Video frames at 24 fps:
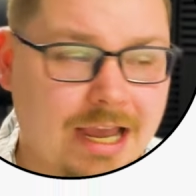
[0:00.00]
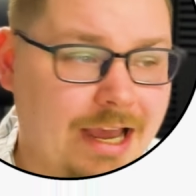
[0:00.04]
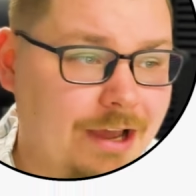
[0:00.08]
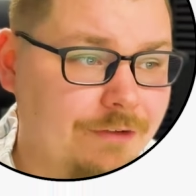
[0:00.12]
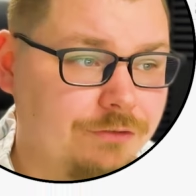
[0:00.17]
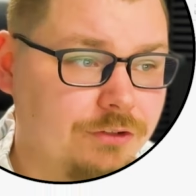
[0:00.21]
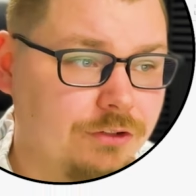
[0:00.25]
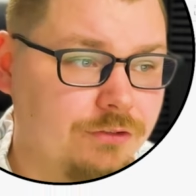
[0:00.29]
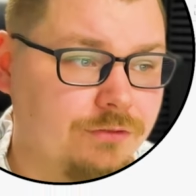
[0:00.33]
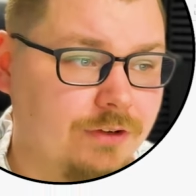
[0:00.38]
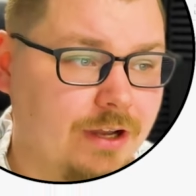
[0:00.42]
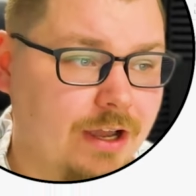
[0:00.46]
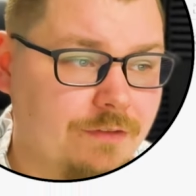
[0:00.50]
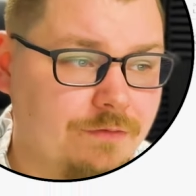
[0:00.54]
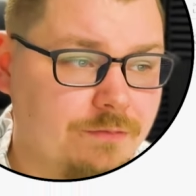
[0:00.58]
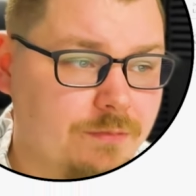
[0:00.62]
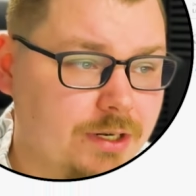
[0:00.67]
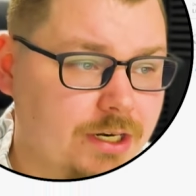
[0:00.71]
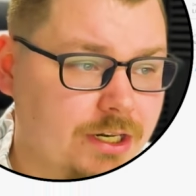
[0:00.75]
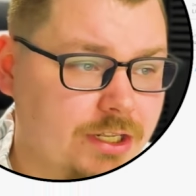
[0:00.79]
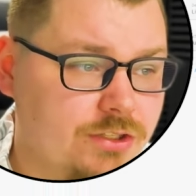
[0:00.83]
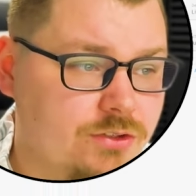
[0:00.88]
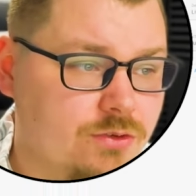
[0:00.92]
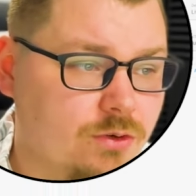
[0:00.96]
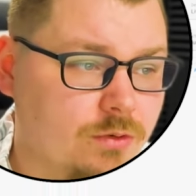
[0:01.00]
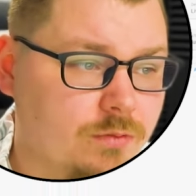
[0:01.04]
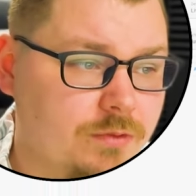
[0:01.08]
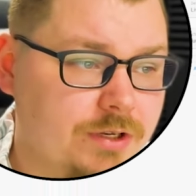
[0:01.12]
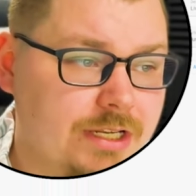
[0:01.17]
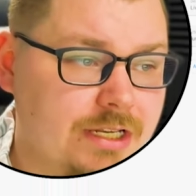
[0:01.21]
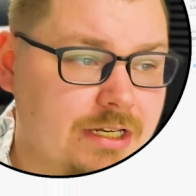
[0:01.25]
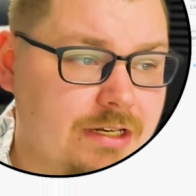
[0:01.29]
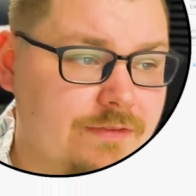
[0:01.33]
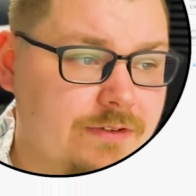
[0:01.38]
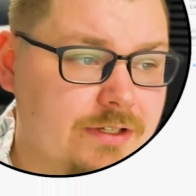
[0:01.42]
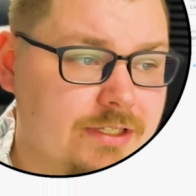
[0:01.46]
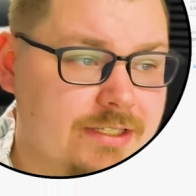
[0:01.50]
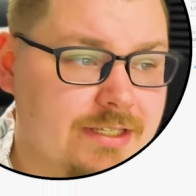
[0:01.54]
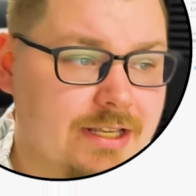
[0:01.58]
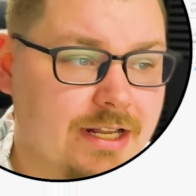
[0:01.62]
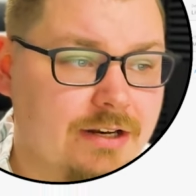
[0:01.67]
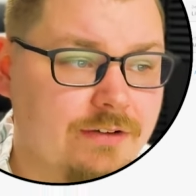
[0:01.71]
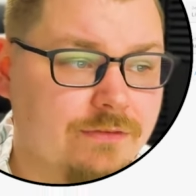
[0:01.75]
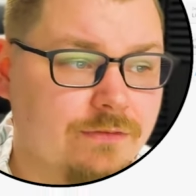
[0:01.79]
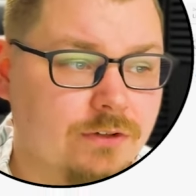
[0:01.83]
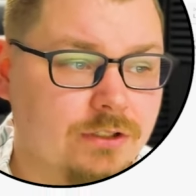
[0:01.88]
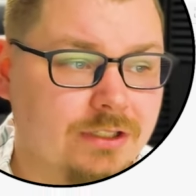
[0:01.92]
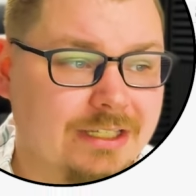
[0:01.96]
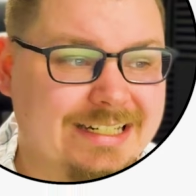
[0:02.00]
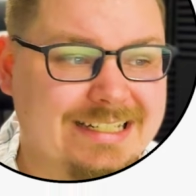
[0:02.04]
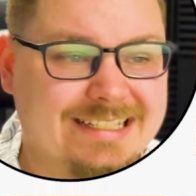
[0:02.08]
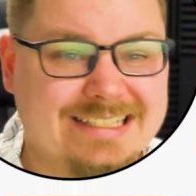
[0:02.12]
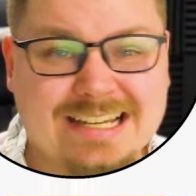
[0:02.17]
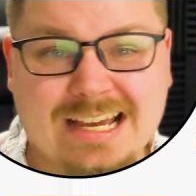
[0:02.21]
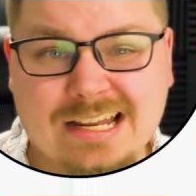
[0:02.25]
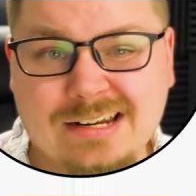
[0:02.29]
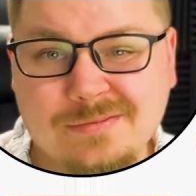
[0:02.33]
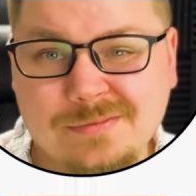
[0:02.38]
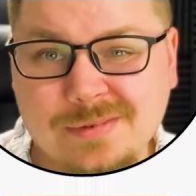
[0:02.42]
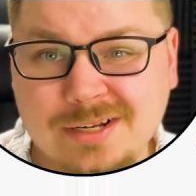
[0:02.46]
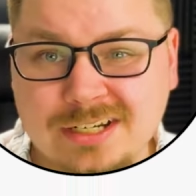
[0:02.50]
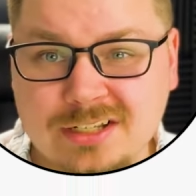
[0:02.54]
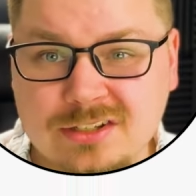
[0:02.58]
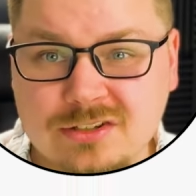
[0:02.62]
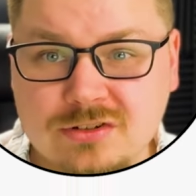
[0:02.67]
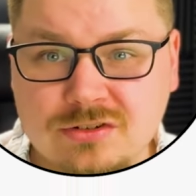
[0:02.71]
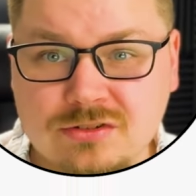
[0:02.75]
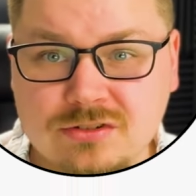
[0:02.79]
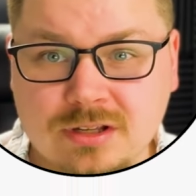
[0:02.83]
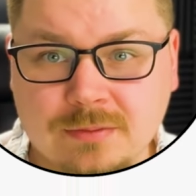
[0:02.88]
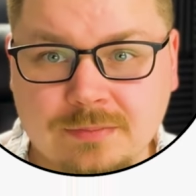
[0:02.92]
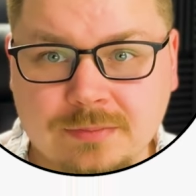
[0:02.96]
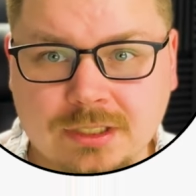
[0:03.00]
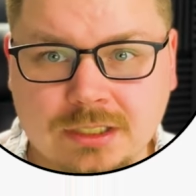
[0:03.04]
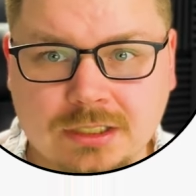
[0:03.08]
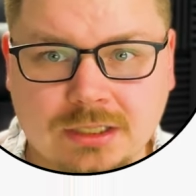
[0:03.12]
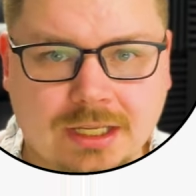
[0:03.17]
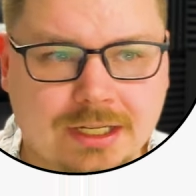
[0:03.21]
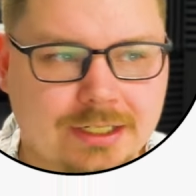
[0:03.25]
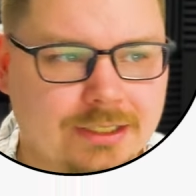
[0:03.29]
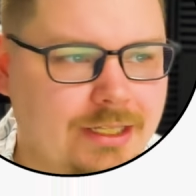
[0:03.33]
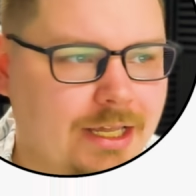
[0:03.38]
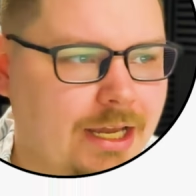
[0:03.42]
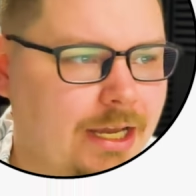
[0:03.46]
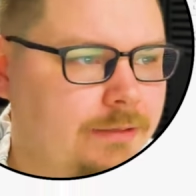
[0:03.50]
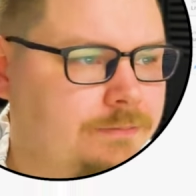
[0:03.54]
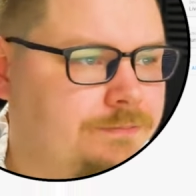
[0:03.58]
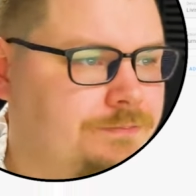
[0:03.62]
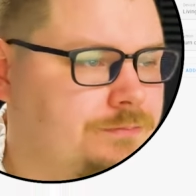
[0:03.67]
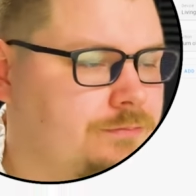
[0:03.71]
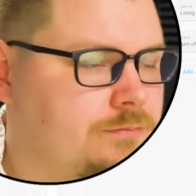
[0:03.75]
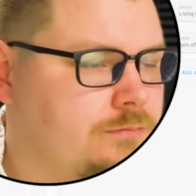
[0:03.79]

after five minutes, or we can even set it for like ten minutes or something like that.